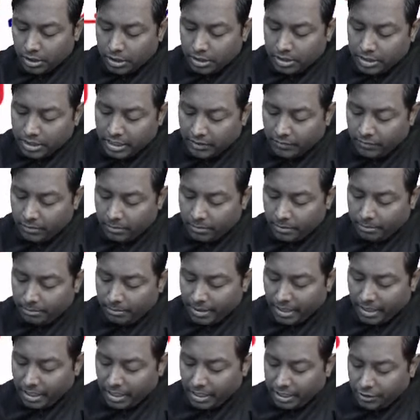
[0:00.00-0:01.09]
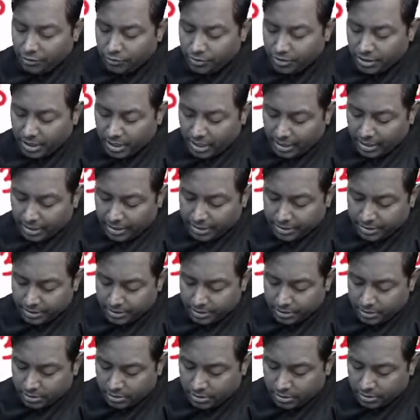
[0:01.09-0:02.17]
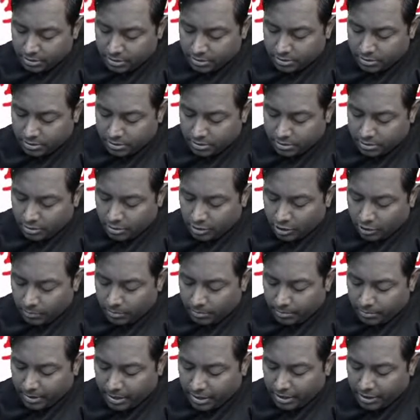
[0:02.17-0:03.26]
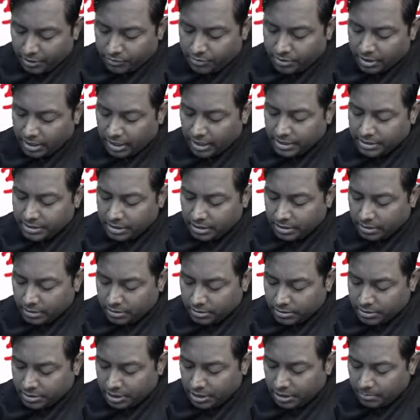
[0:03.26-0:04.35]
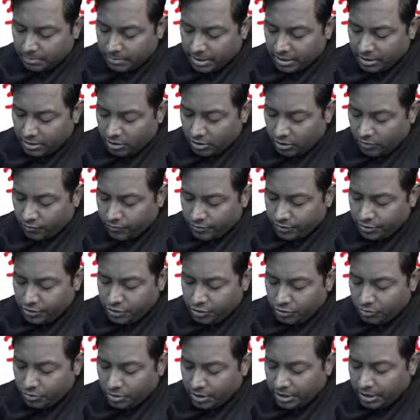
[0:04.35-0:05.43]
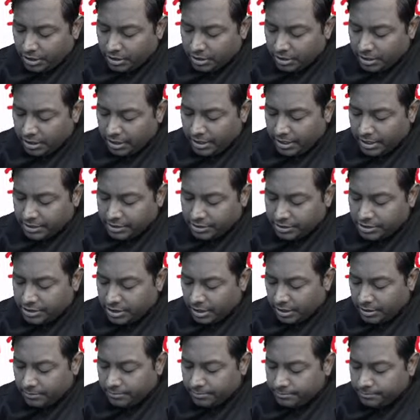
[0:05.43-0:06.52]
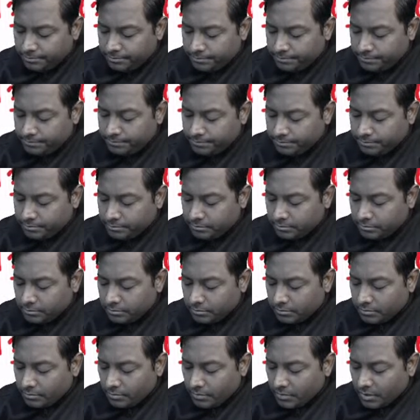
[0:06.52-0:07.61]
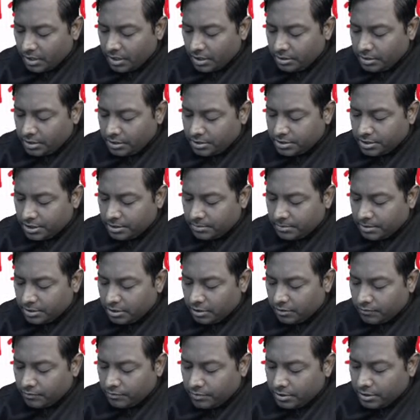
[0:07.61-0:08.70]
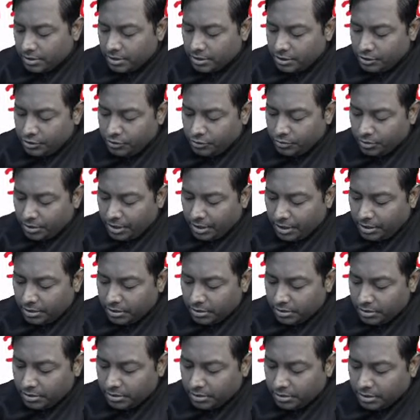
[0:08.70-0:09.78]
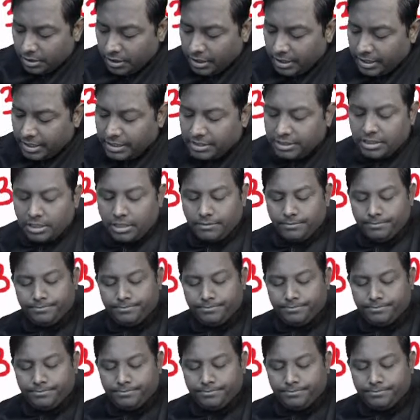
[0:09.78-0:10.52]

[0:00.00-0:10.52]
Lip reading: they will be mainly utilized in treatment of urine retention. In the treatment of urine retention.